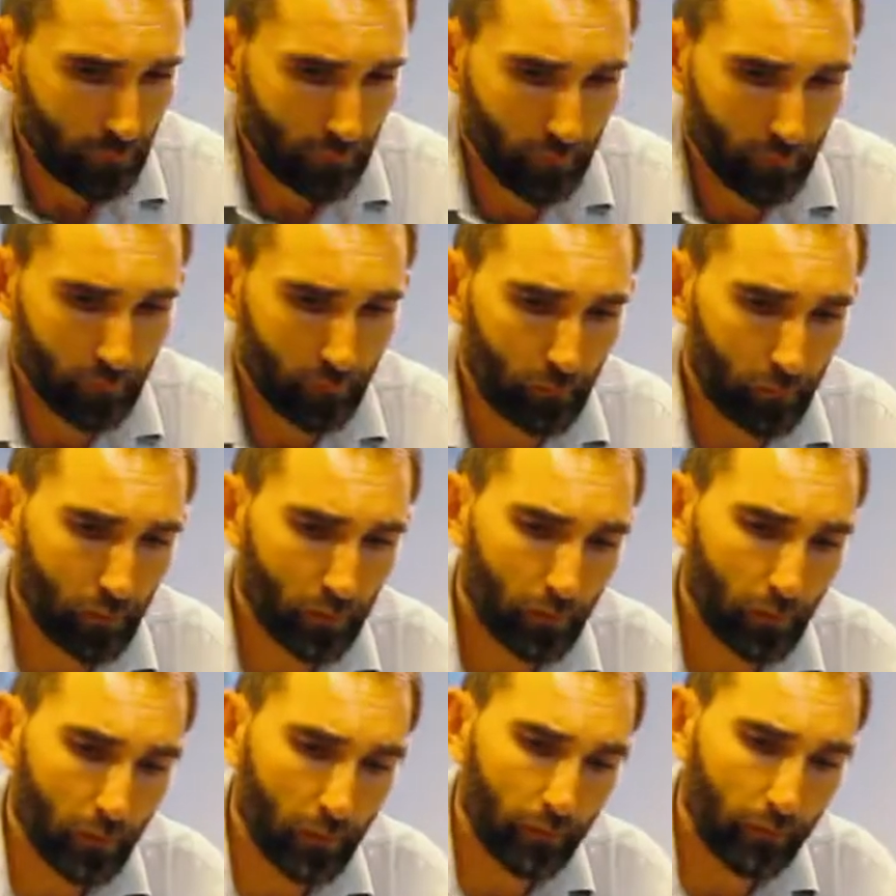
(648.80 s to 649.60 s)
Okay, well,
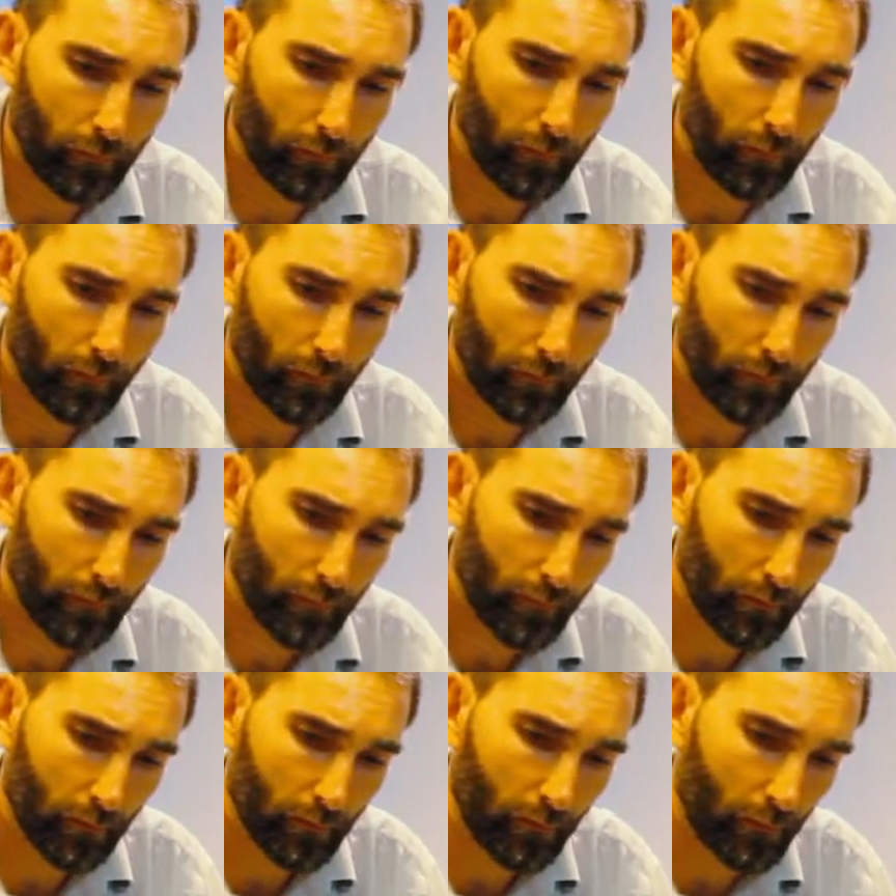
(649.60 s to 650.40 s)
I'll play
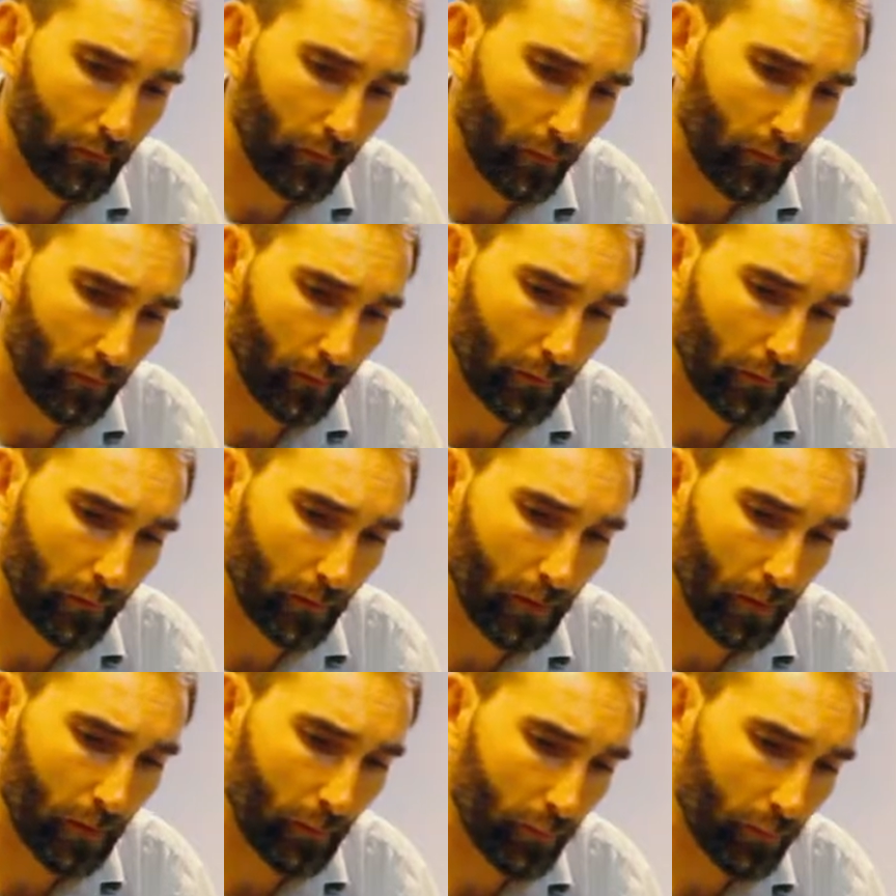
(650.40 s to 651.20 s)
Forest, and then I'll
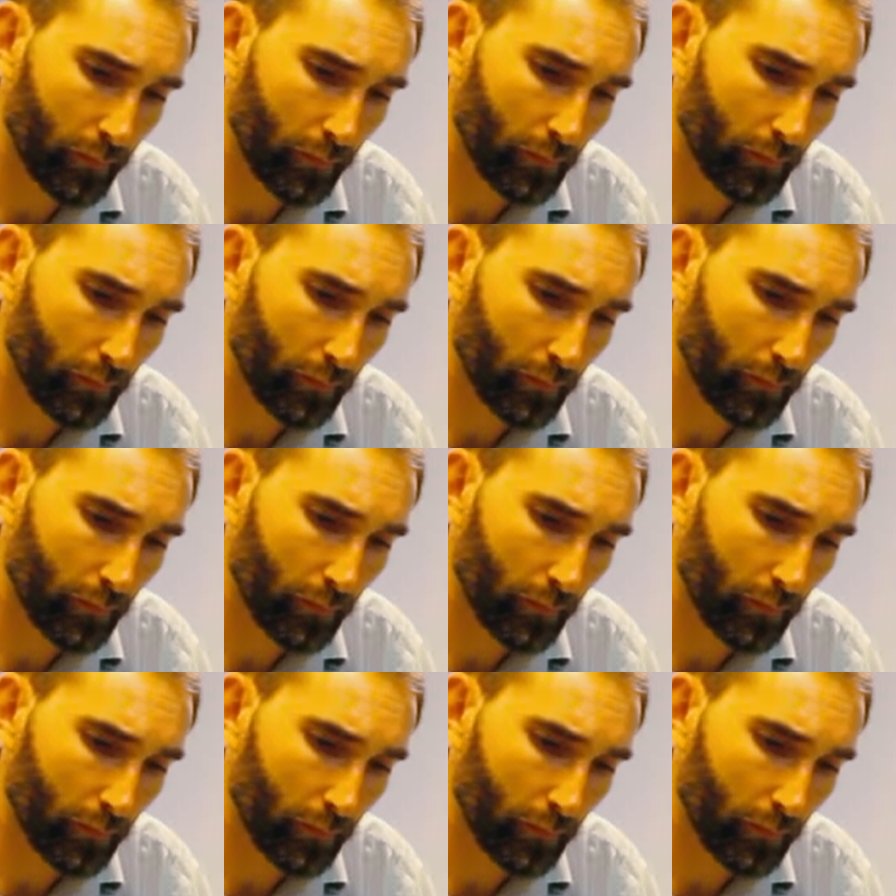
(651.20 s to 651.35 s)
tap